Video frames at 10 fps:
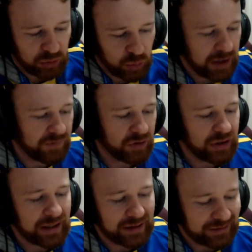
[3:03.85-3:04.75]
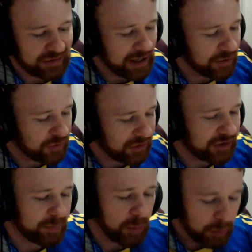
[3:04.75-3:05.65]
or whenever you get a container is
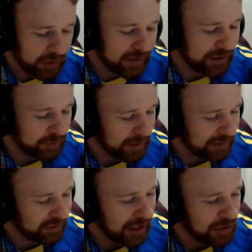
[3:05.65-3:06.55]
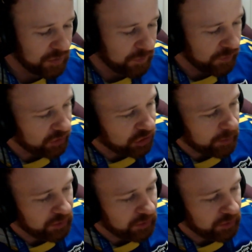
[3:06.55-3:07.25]
there's probably an expectation for the chips